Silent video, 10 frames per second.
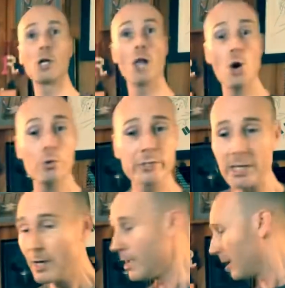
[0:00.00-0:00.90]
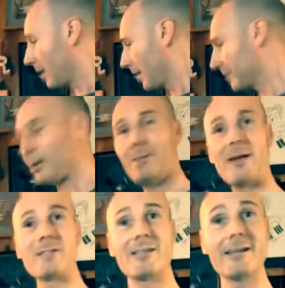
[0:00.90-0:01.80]
Clothes. It's all
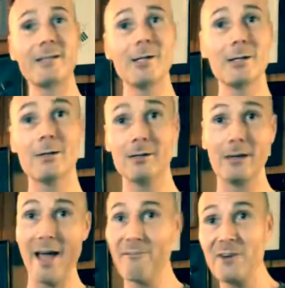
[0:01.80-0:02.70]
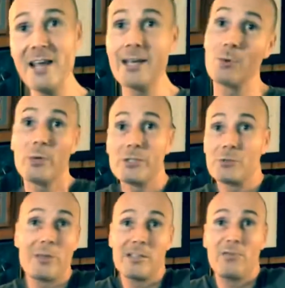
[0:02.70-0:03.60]
about Santa half naked,
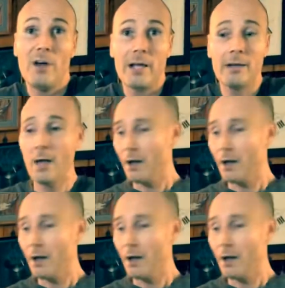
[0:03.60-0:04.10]
which that's funny.